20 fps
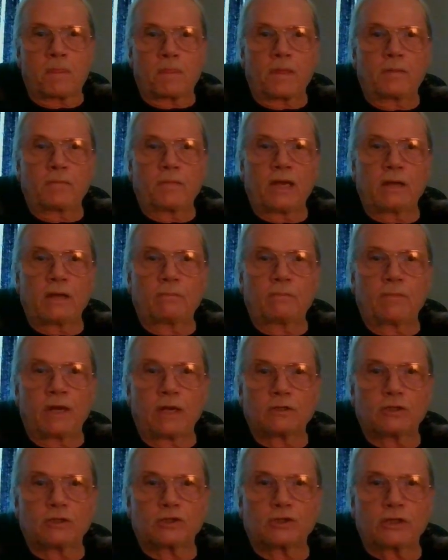They made
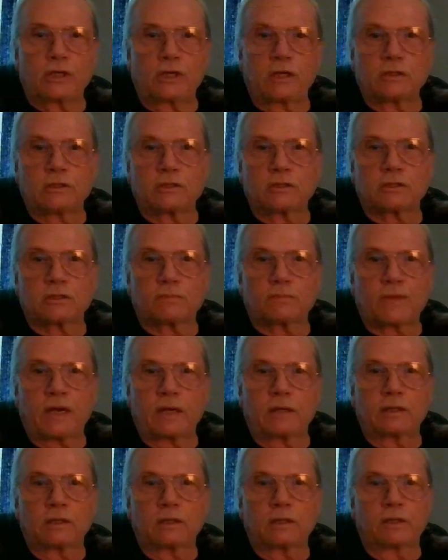major changes
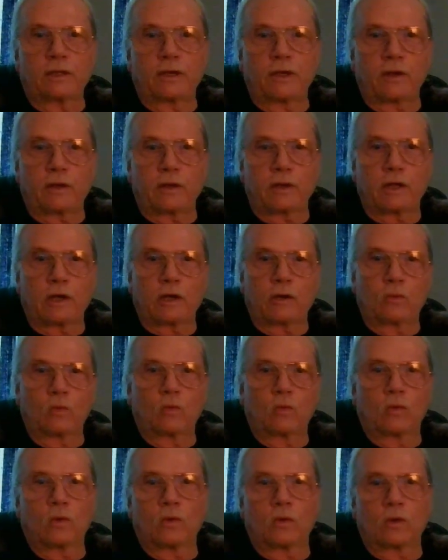by declaring a
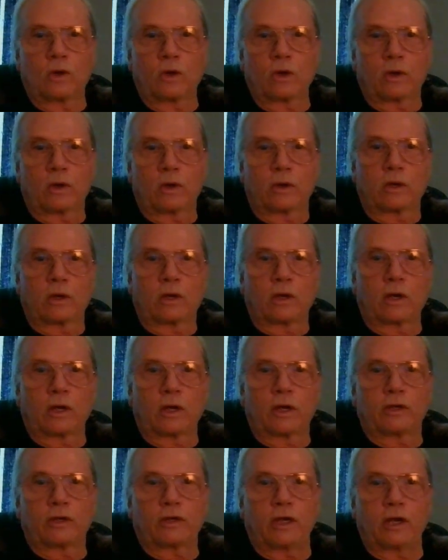war
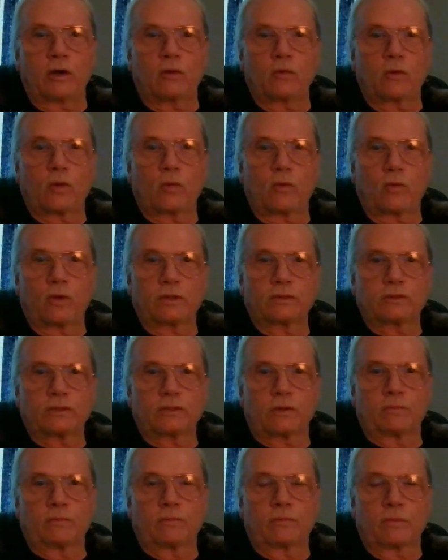on
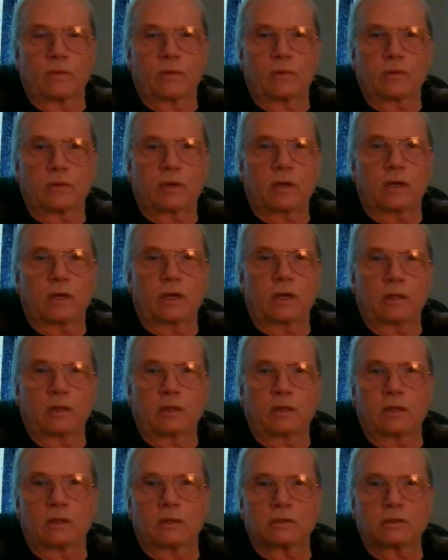terrorism. Okay,
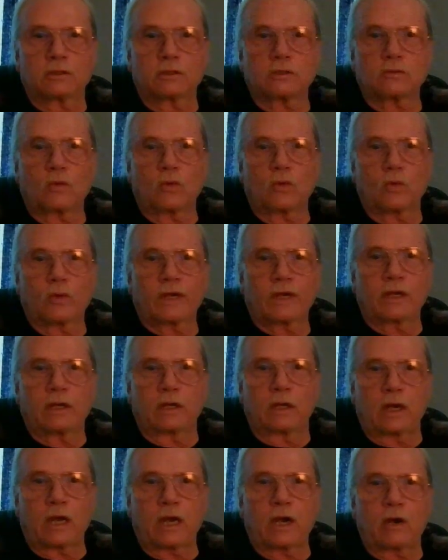this is when we're
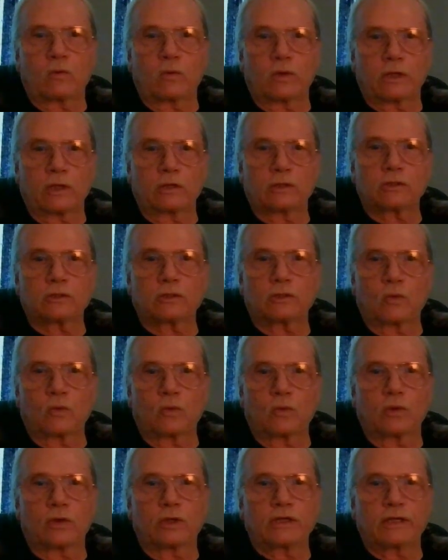getting now, we're getting to the
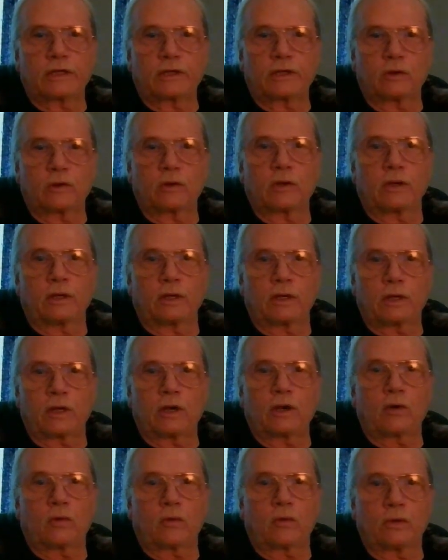word terror and
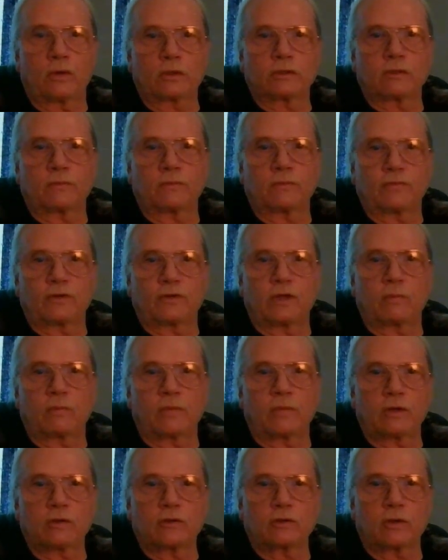terrorism. Get
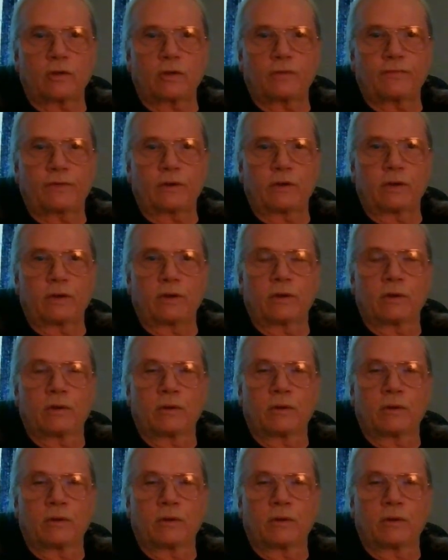my drift here.